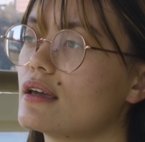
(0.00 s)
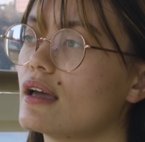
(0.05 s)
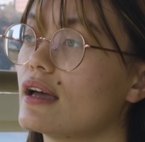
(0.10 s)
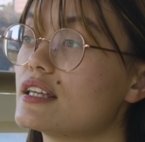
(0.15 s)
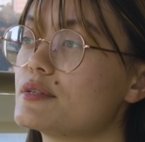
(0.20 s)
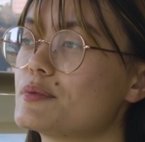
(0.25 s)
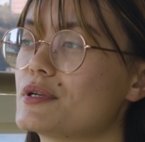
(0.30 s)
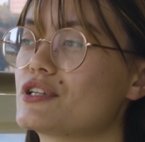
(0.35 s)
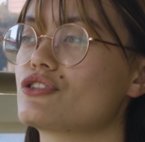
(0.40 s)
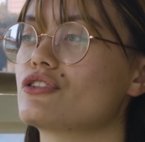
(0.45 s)

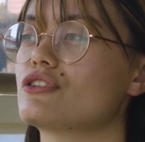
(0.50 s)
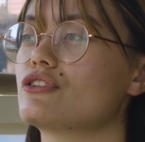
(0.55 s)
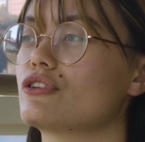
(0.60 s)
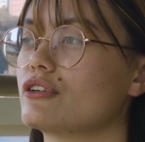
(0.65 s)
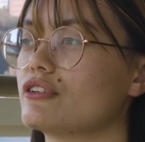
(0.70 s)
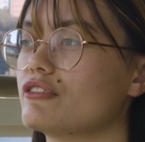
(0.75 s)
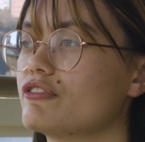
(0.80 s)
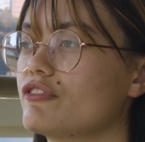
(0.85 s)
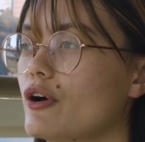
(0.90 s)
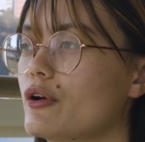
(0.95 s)
especially
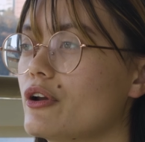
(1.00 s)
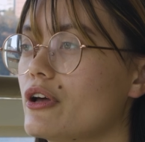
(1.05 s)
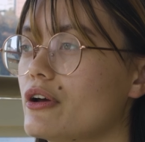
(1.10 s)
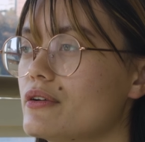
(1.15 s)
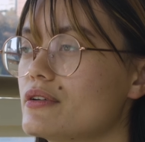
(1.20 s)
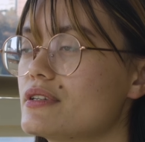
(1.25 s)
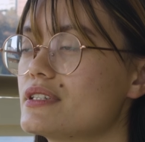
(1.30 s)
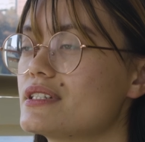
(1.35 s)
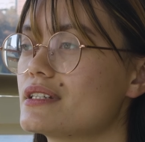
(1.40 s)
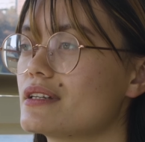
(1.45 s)
during
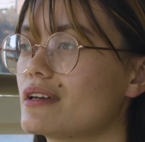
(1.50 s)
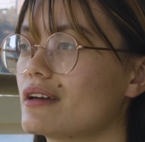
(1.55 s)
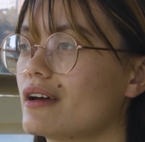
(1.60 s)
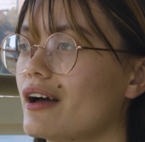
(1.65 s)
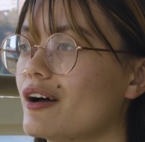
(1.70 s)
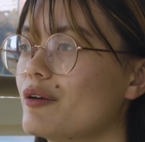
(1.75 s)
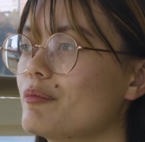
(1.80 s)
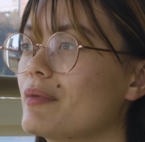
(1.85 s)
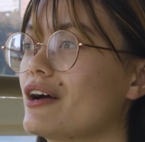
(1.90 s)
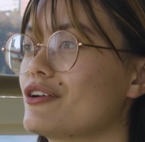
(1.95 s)
photos.
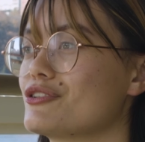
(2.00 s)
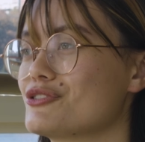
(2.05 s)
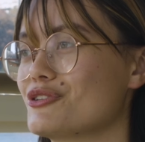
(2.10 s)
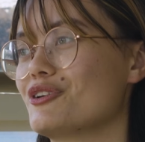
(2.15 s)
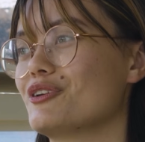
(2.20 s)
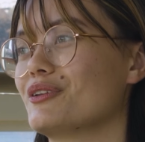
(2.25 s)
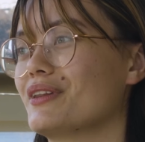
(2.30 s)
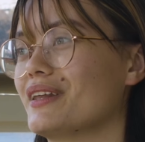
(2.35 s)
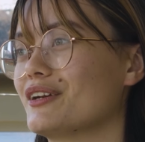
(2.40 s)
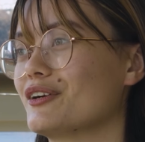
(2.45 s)
I'll show
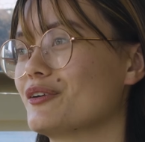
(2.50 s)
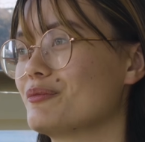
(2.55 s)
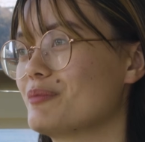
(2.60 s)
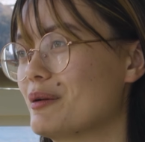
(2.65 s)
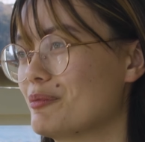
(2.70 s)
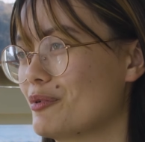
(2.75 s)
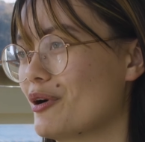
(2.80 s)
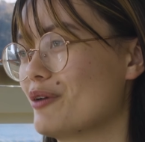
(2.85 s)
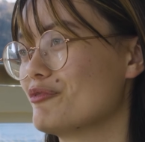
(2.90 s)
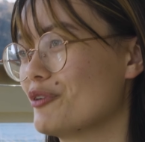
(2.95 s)
you later
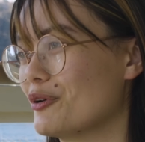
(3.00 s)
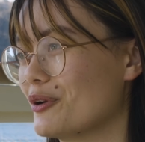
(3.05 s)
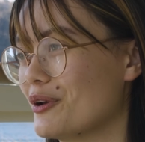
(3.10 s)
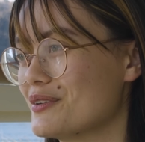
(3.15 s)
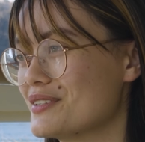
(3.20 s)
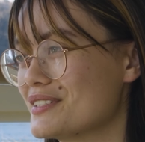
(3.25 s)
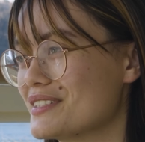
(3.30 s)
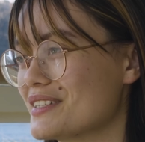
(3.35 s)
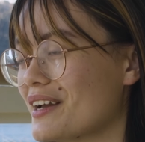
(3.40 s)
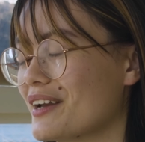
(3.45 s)
my prom
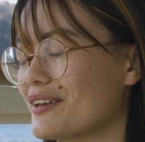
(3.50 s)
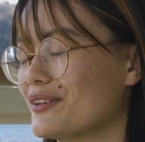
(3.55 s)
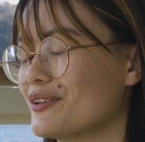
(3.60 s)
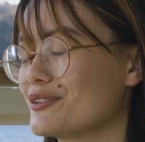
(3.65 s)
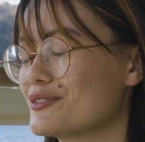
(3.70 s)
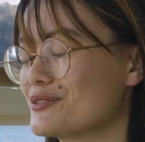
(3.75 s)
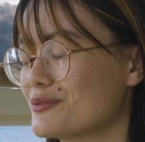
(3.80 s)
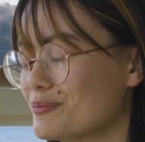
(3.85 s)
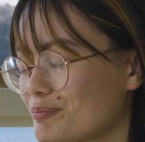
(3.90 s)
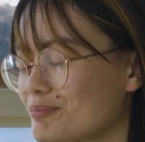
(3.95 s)
photos. I
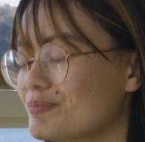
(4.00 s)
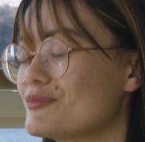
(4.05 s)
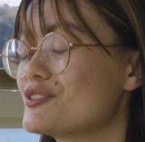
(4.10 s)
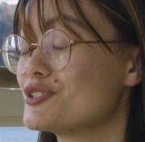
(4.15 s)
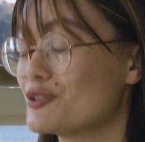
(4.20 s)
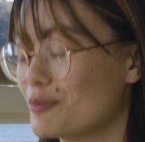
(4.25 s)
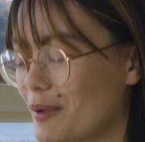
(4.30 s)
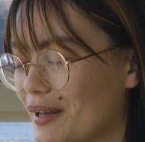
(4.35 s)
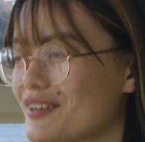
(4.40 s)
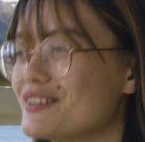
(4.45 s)
looked
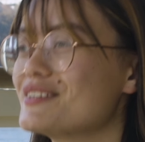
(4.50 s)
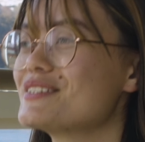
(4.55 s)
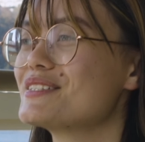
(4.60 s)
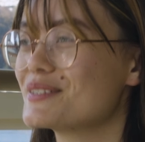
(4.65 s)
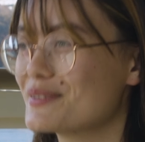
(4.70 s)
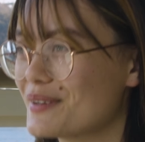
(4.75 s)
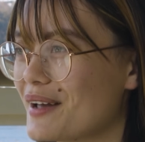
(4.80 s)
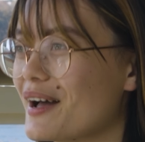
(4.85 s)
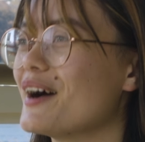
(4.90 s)
stupendous.